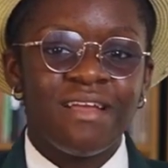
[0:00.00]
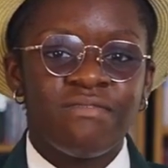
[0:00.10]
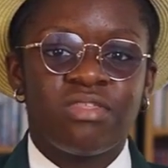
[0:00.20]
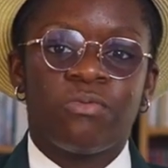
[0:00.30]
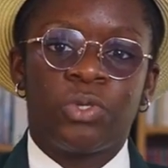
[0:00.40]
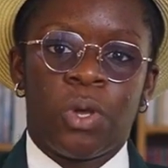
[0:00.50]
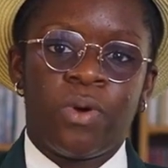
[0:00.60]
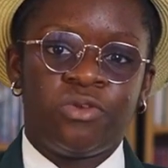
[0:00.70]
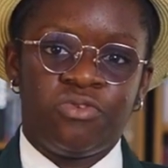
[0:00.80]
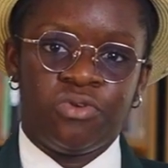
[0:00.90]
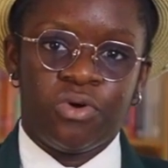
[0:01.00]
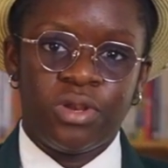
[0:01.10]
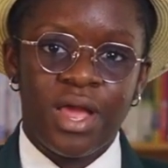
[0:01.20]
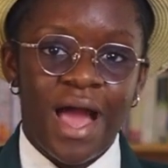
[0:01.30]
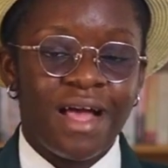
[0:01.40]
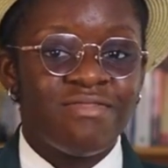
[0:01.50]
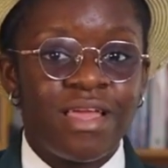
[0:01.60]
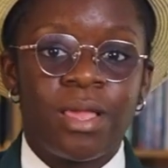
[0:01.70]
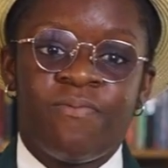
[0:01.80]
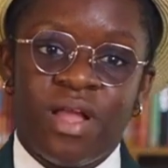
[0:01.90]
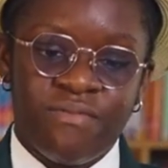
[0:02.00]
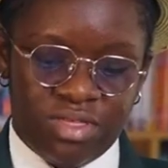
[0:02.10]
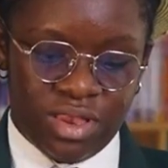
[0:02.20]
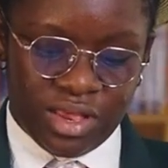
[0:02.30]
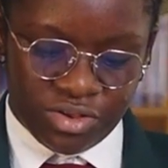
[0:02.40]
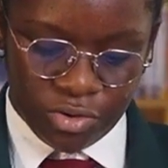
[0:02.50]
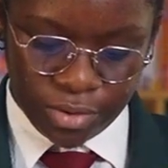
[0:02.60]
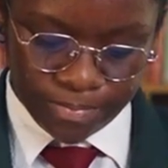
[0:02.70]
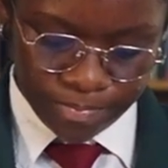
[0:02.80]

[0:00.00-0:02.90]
everything we should ever do to God. Thank you for everything he has done.